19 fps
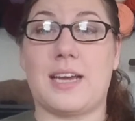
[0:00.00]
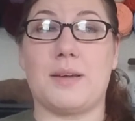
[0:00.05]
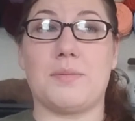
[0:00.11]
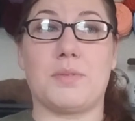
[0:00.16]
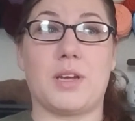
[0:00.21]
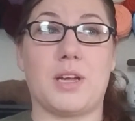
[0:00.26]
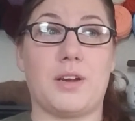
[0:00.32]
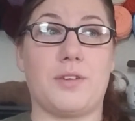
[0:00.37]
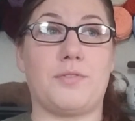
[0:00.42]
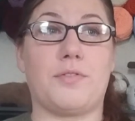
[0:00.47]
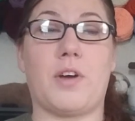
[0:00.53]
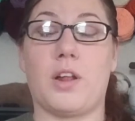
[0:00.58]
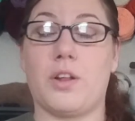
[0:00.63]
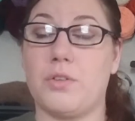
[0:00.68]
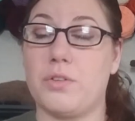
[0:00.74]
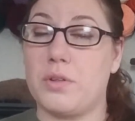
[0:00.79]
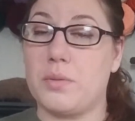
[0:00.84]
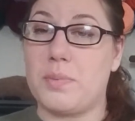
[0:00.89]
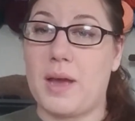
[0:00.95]
I'm going to
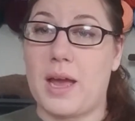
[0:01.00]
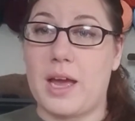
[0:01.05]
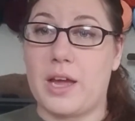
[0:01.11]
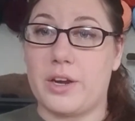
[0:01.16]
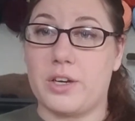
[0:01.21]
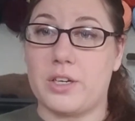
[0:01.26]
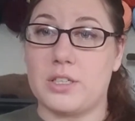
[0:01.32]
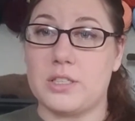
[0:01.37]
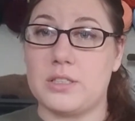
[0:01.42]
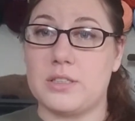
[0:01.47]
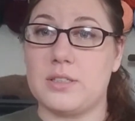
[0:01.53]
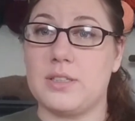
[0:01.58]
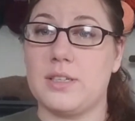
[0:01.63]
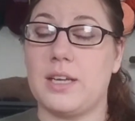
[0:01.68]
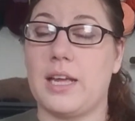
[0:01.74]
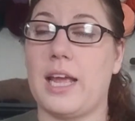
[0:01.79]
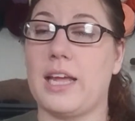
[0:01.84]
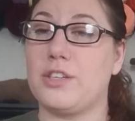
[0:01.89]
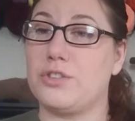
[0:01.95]
follow the pattern
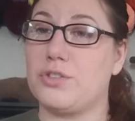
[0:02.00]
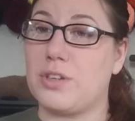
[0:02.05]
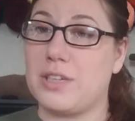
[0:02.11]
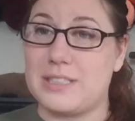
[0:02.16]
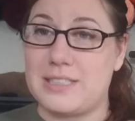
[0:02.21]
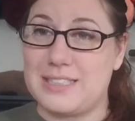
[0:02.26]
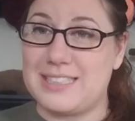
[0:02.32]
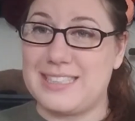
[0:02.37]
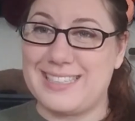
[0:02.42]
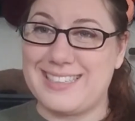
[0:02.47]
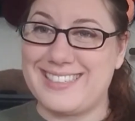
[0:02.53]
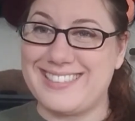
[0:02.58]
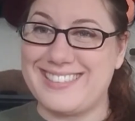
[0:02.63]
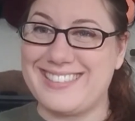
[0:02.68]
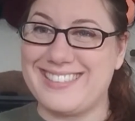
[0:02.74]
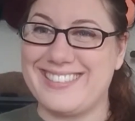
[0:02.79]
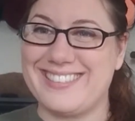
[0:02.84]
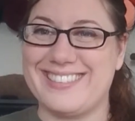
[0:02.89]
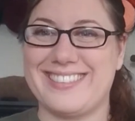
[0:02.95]
and trust
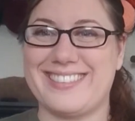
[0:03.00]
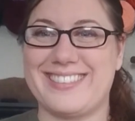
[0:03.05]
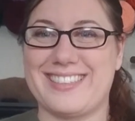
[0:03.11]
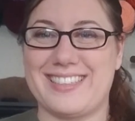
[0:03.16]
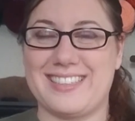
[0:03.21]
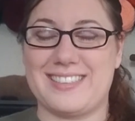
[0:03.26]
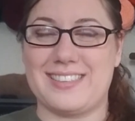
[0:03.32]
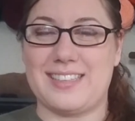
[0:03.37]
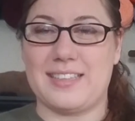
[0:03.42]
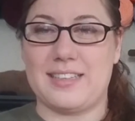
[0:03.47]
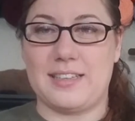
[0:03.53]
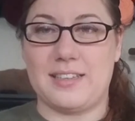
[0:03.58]
it, because,